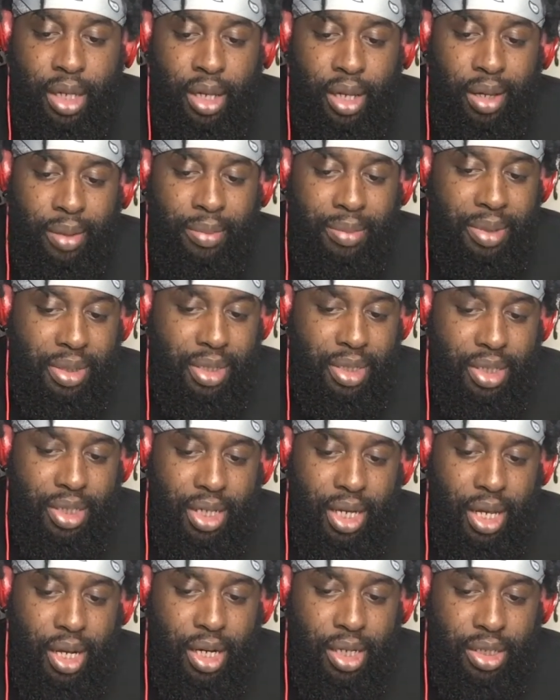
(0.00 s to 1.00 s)
Amidst the
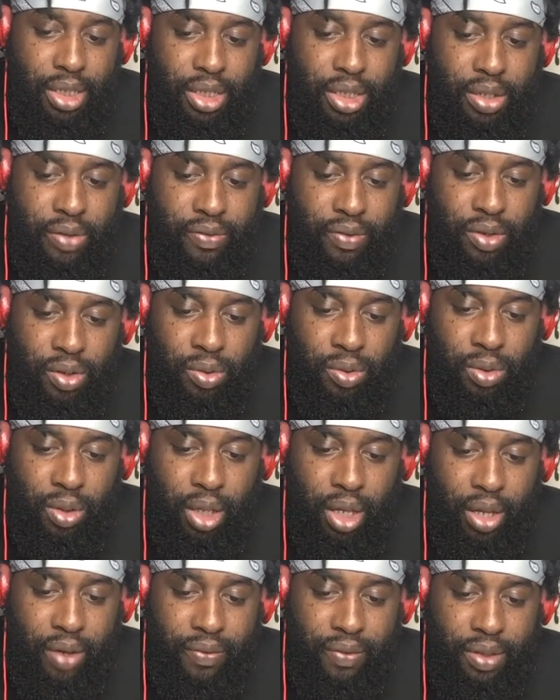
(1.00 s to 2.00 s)
challenges of a new
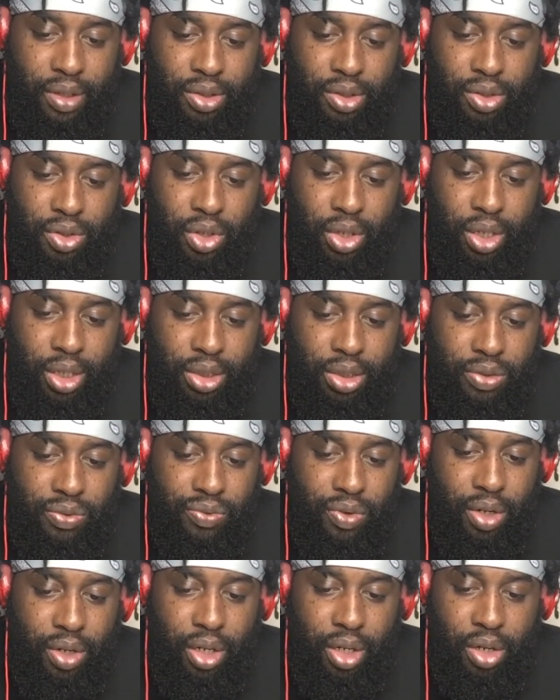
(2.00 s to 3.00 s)
life in a strange and
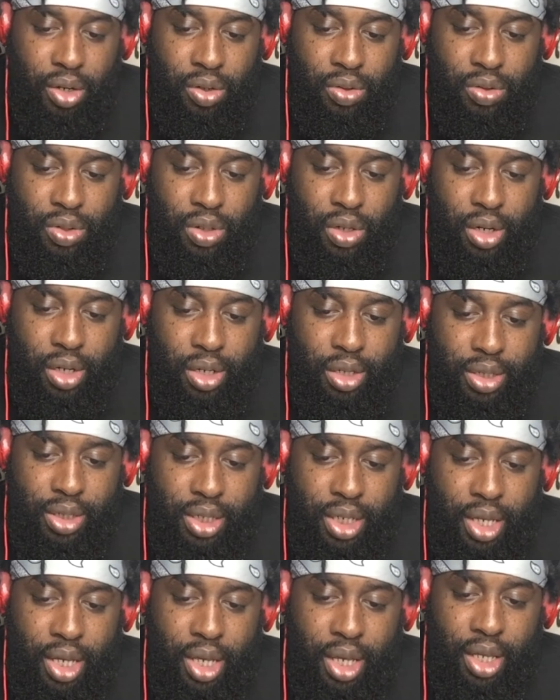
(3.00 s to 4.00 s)
rugged Ozarks,
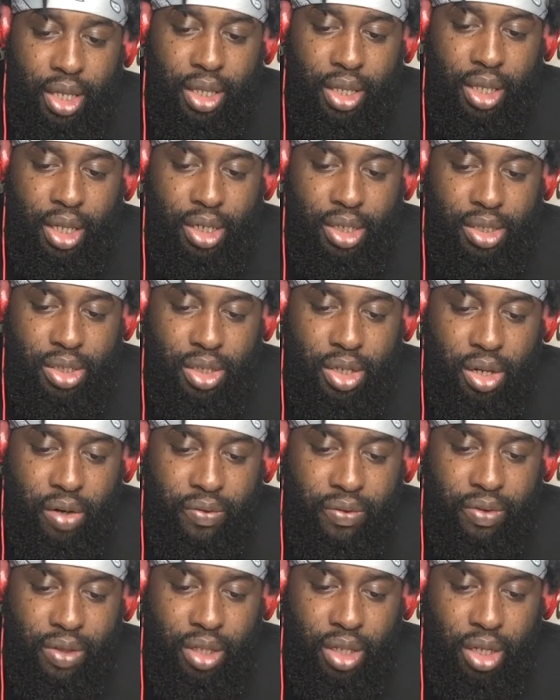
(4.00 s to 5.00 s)
they
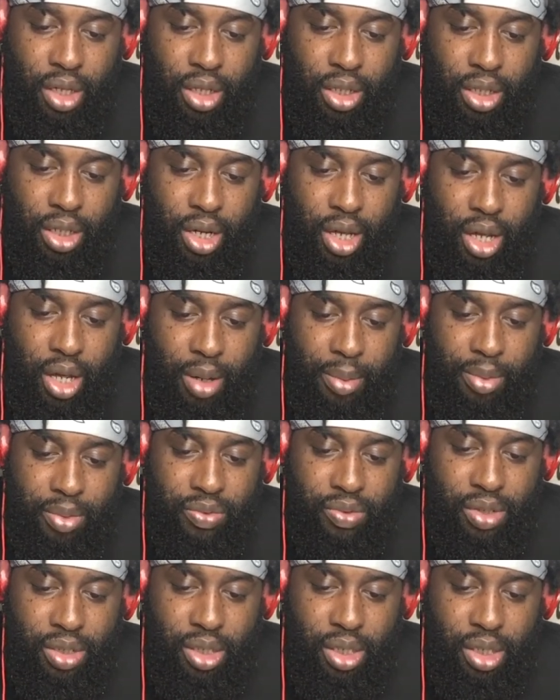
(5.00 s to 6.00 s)
discover the undeniable
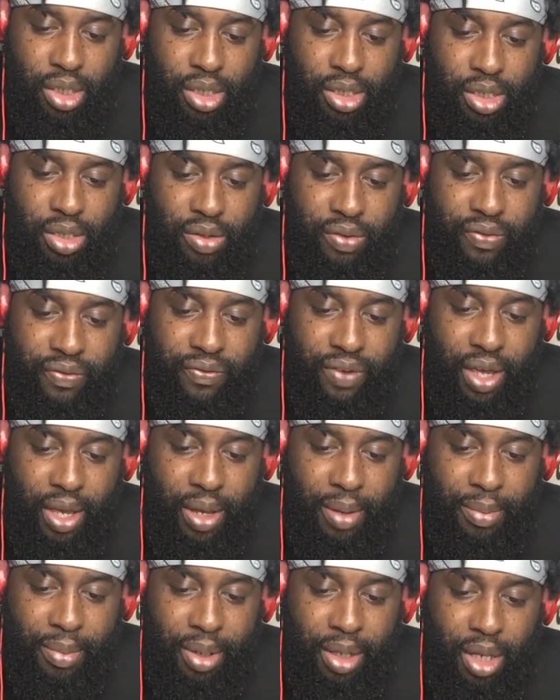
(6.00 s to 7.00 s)
resilience of
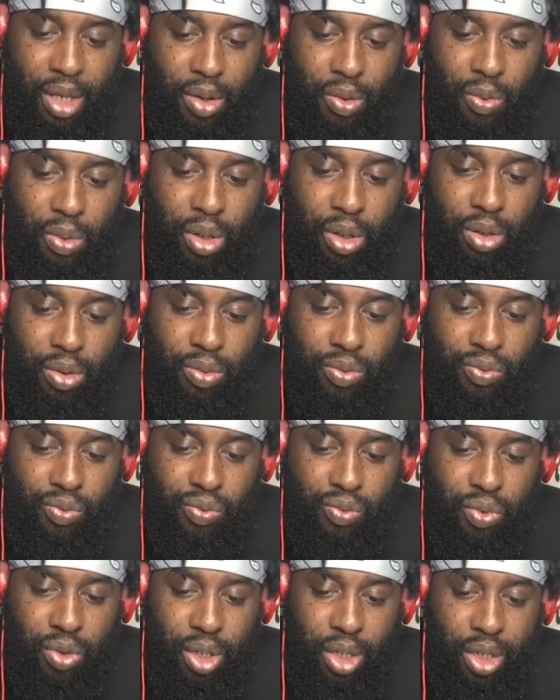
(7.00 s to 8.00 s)
family and what
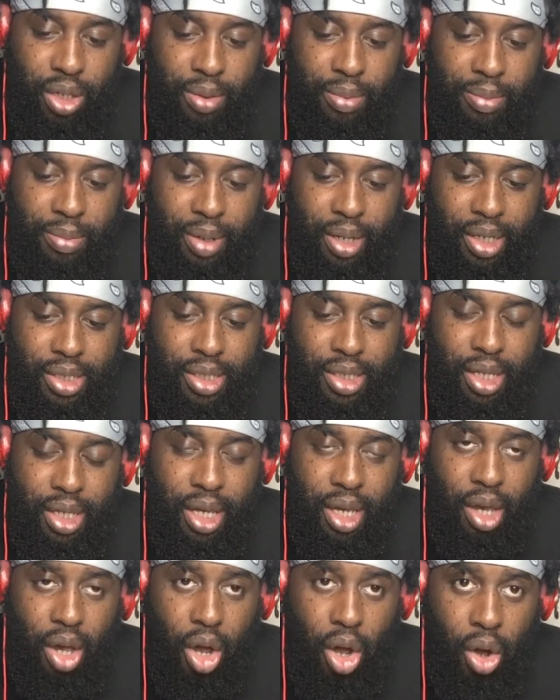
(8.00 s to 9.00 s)
really makes
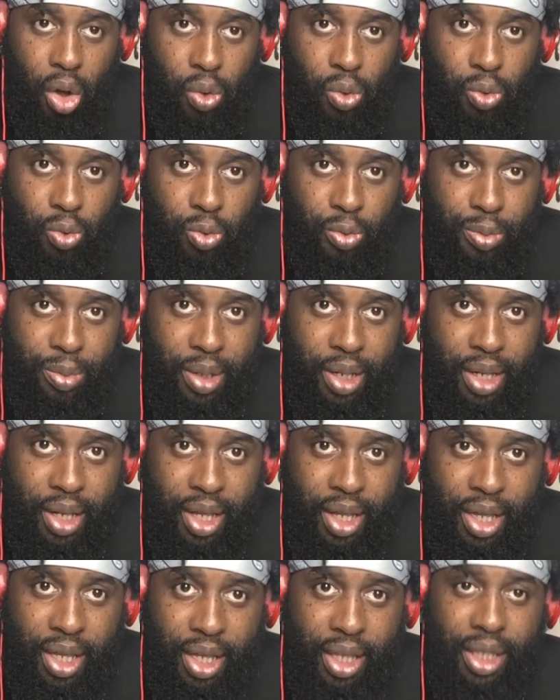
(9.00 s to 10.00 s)
a home.
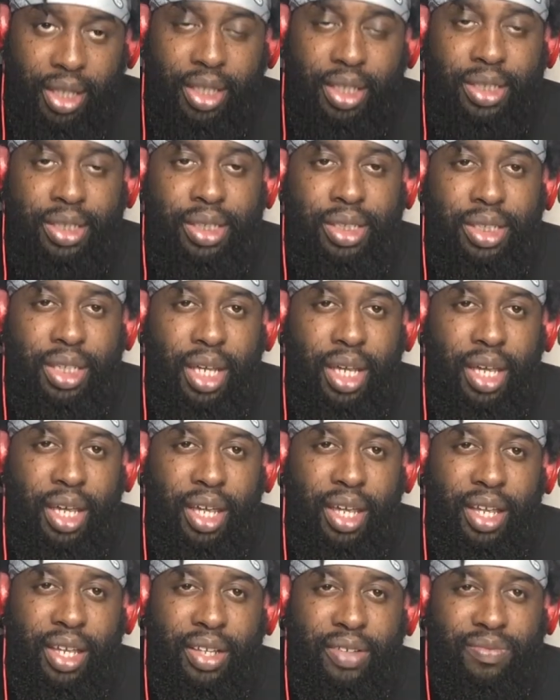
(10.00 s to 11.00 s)
This is
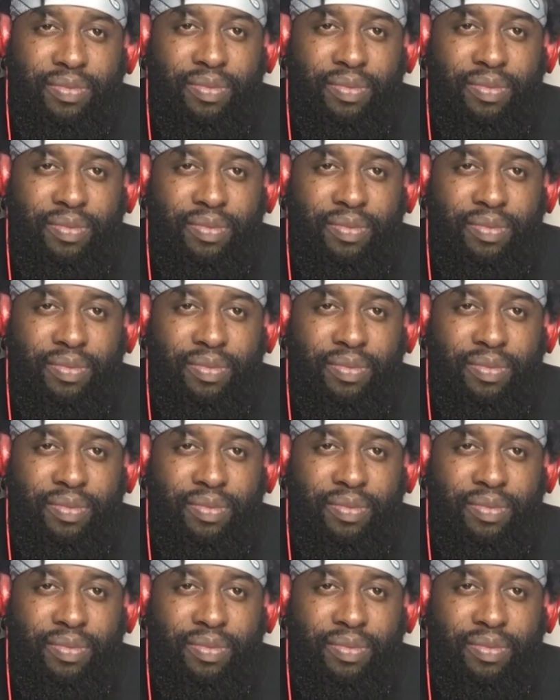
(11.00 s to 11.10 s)
one